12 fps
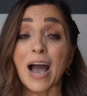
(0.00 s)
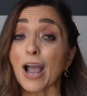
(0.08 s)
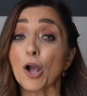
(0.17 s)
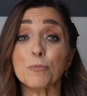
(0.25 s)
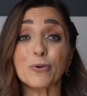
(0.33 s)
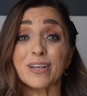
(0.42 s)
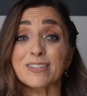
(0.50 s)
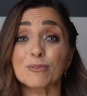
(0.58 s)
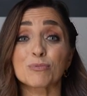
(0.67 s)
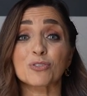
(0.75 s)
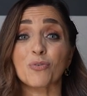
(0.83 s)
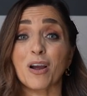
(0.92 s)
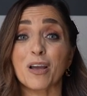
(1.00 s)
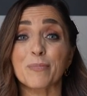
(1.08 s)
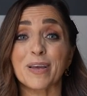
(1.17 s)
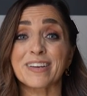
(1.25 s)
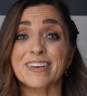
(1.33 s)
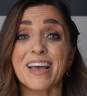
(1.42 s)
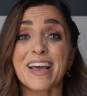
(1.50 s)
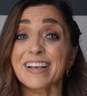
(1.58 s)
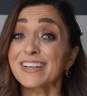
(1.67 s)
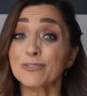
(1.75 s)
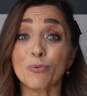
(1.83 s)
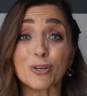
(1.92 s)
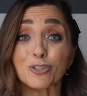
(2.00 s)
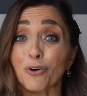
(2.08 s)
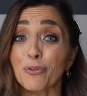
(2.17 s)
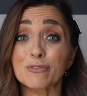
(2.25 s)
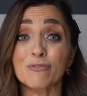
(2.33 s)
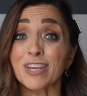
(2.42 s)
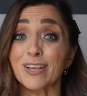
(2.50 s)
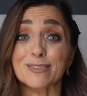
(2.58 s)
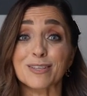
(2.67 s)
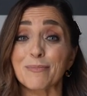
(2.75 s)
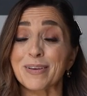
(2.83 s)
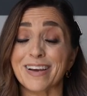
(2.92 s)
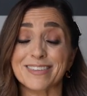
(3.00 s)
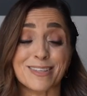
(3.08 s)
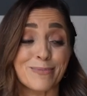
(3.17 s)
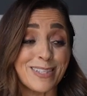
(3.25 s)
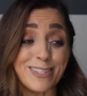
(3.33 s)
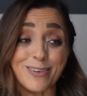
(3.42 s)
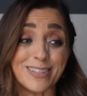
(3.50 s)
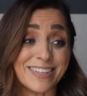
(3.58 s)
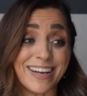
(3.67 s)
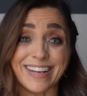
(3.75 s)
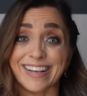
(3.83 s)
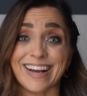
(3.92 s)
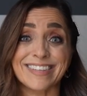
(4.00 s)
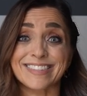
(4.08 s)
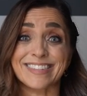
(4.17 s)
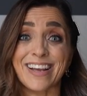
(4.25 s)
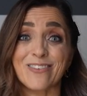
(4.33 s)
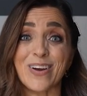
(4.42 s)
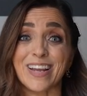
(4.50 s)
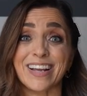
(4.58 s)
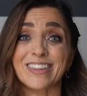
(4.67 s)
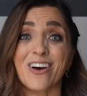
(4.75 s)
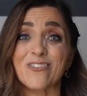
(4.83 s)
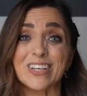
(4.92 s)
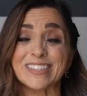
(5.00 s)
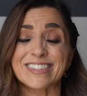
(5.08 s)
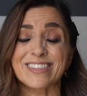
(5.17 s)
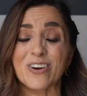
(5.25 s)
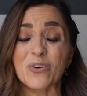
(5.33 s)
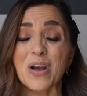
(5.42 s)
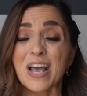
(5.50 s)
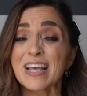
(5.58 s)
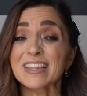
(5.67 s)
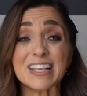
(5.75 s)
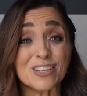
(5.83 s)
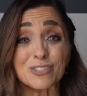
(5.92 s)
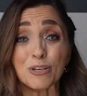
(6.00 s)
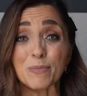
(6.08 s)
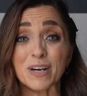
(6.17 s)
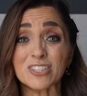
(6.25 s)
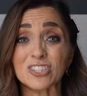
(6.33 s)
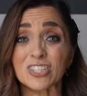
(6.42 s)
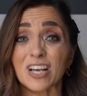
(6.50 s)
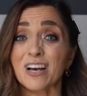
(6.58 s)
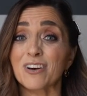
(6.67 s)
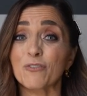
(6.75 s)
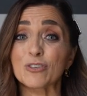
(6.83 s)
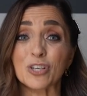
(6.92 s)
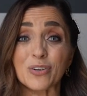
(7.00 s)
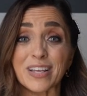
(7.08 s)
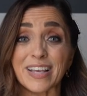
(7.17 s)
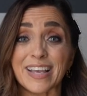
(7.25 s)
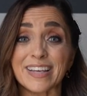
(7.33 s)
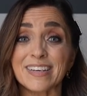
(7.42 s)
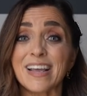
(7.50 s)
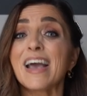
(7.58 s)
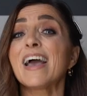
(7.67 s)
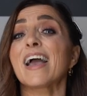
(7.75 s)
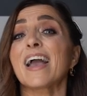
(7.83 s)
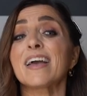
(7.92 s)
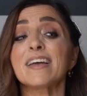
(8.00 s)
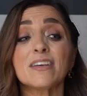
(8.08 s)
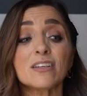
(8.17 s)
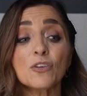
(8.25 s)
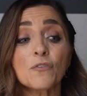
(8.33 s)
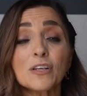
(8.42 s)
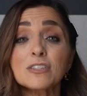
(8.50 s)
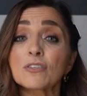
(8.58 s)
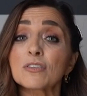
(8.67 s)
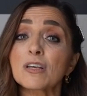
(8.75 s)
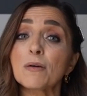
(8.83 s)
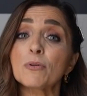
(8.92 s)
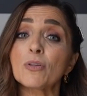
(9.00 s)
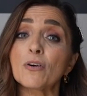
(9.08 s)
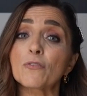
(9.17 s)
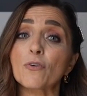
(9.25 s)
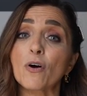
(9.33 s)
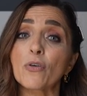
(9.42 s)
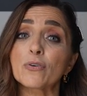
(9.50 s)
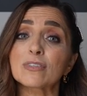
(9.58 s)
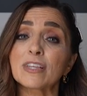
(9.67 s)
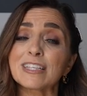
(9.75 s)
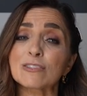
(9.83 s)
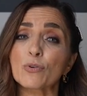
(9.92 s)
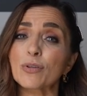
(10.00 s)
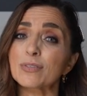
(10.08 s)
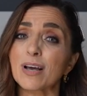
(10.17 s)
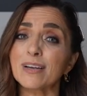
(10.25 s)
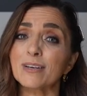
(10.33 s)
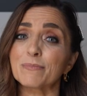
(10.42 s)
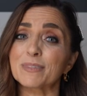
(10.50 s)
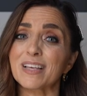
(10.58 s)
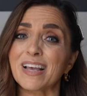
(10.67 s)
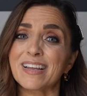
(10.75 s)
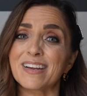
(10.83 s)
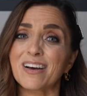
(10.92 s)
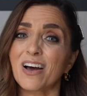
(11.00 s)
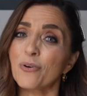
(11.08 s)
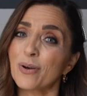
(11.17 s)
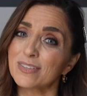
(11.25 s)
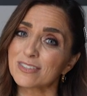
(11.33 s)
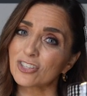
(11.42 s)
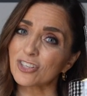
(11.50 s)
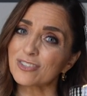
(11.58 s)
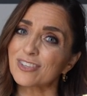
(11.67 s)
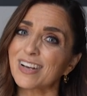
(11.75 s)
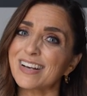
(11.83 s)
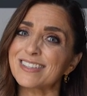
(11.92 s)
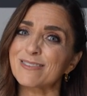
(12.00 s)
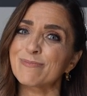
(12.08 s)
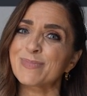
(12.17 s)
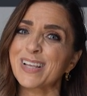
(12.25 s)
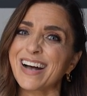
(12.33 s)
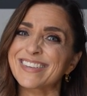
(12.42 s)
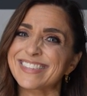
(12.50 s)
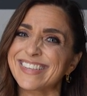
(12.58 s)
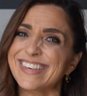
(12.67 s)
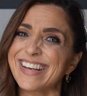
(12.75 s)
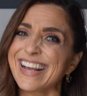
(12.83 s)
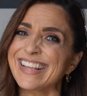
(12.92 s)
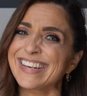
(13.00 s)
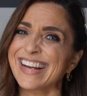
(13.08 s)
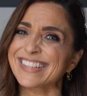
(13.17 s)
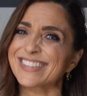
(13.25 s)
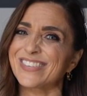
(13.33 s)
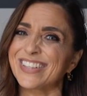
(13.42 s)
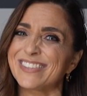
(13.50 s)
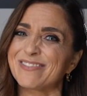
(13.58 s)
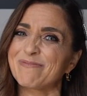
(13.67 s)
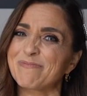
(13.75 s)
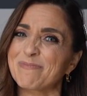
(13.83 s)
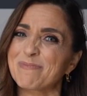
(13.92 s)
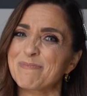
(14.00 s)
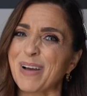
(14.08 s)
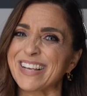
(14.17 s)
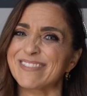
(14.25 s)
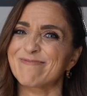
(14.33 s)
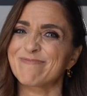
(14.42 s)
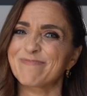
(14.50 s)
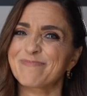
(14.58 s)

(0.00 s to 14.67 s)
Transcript: I hope you'll hit subscribe and get to watch all those videos coming out. It's gonna be so exciting. I just can't wait. I love it. So thank you so much for tuning in, and don't forget to look down below for all those links for those items. And otherwise, cheers you guys. I'll see you in the next one. Bye.